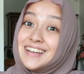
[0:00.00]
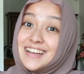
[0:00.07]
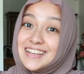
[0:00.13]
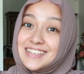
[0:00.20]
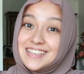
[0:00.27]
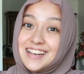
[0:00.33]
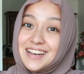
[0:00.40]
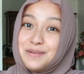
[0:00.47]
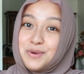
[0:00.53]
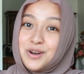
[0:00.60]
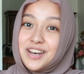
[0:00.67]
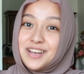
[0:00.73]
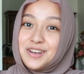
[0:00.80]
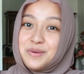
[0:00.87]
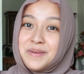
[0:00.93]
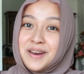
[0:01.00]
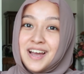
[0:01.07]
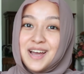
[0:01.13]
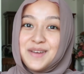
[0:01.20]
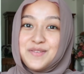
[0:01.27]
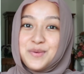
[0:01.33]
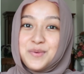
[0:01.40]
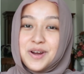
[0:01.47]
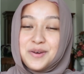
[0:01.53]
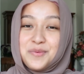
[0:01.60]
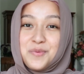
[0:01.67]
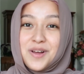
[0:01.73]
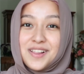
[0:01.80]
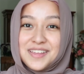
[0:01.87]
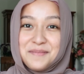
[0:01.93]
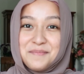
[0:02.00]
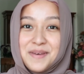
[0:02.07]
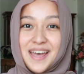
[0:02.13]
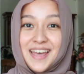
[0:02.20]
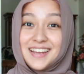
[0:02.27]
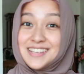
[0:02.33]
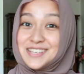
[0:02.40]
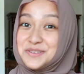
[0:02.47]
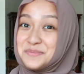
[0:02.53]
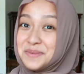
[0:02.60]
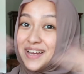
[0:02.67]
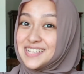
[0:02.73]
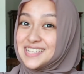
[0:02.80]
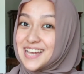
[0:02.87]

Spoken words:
Assalamualaikum and hi everyone, welcome back to my